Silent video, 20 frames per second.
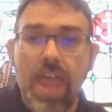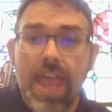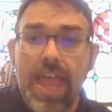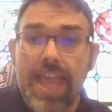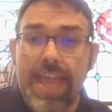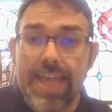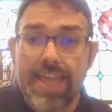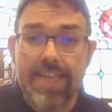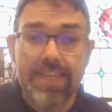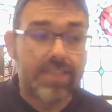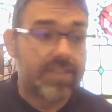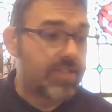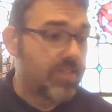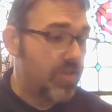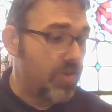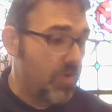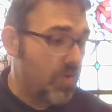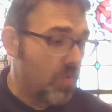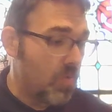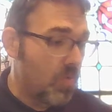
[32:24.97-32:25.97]
is
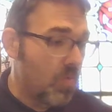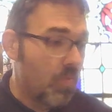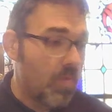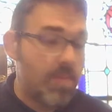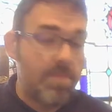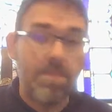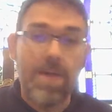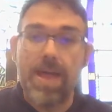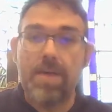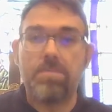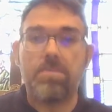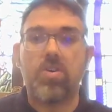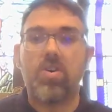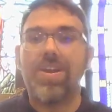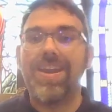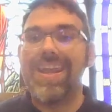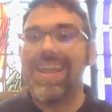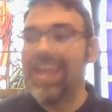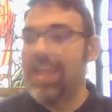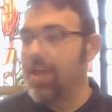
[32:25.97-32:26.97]
to remember
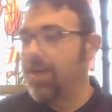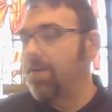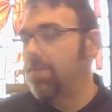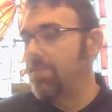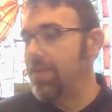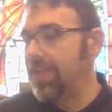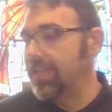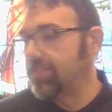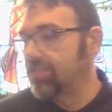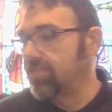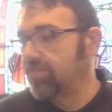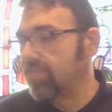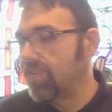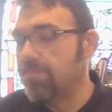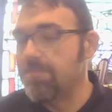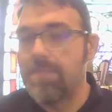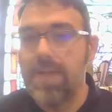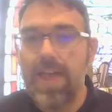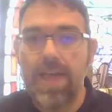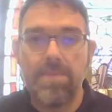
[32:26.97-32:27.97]
him and to
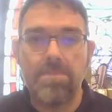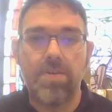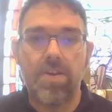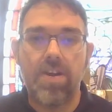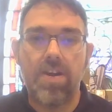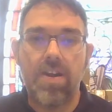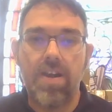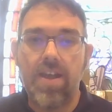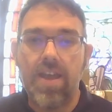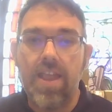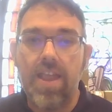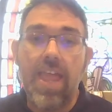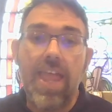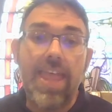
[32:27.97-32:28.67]
remember